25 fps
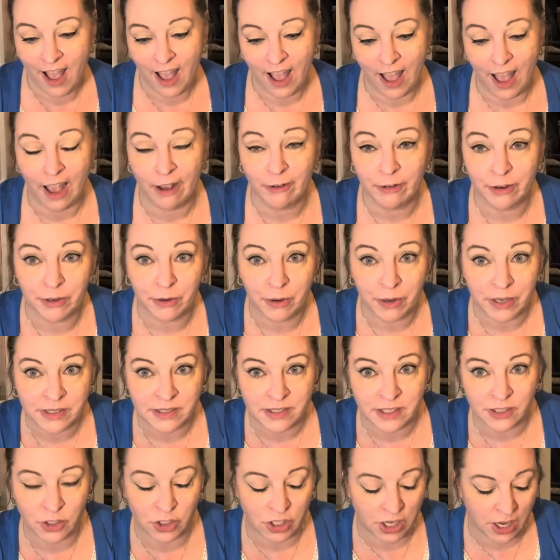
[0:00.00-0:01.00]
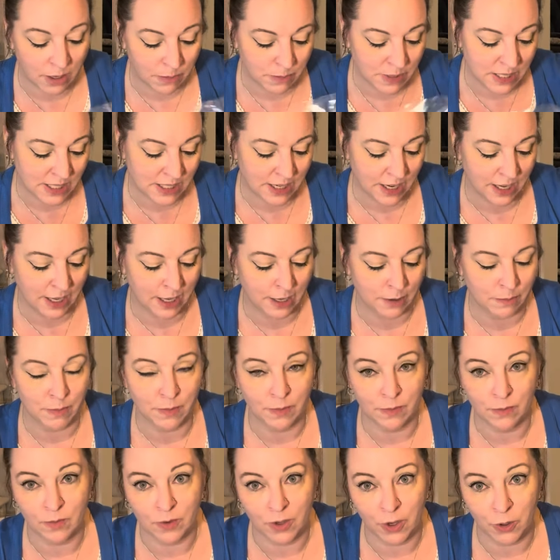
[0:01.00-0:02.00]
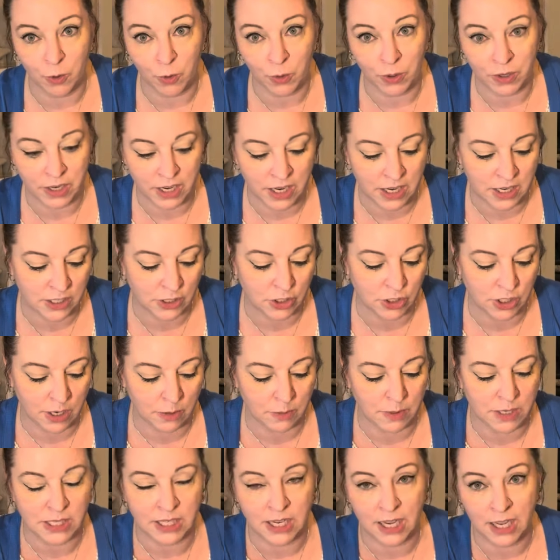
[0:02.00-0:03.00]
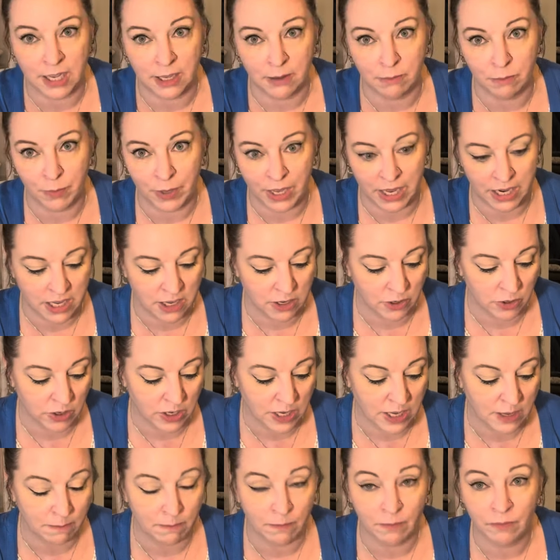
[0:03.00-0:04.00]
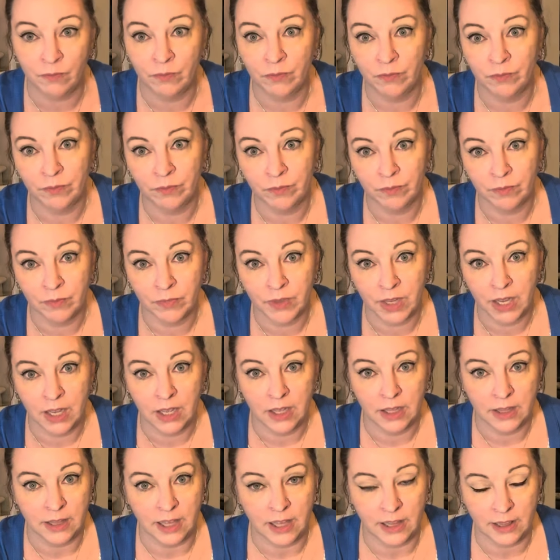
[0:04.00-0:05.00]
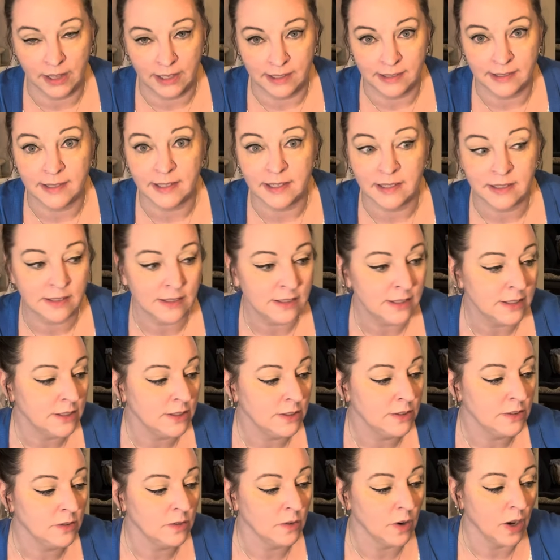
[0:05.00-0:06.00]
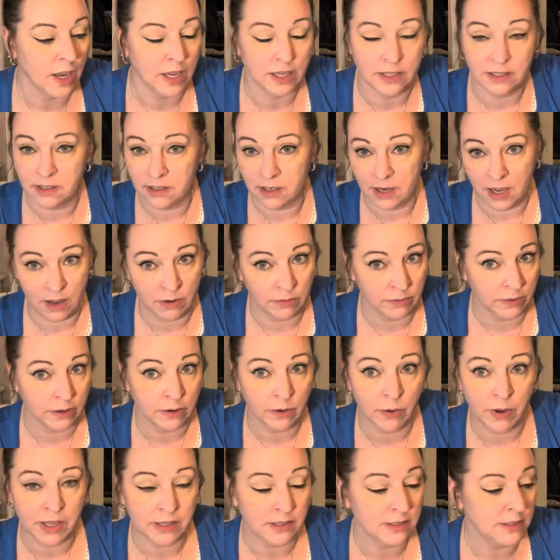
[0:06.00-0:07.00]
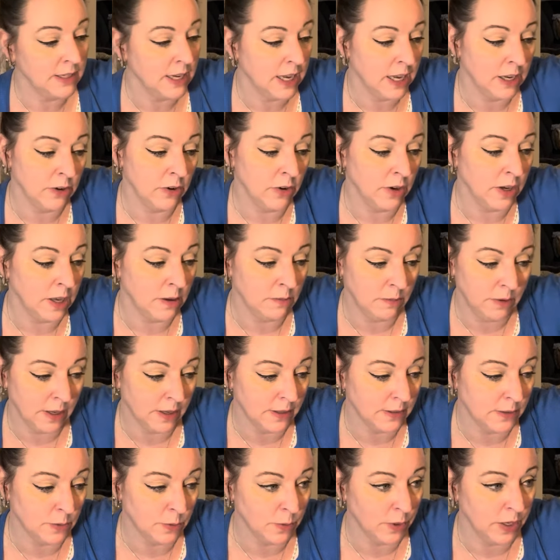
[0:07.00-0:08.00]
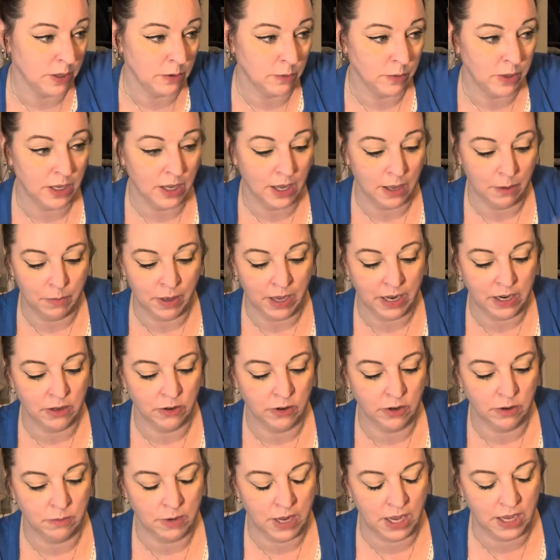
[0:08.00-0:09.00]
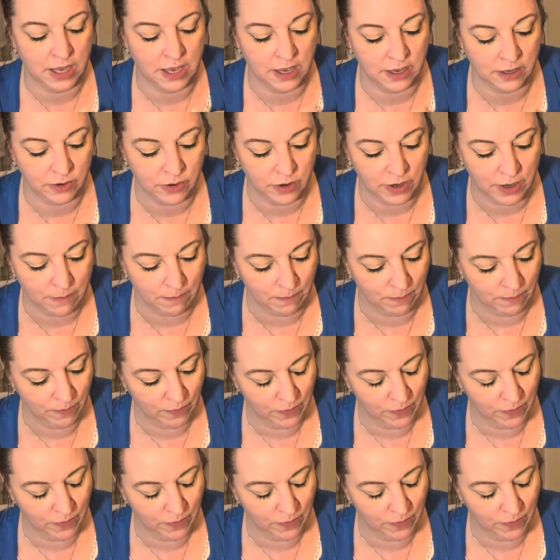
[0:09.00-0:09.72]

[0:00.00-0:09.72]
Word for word: I requested Jammy Time, a coordinating Jammy Time body cream. They listened. I did not request hand cream. Guess what? We got body cream, not hand cream.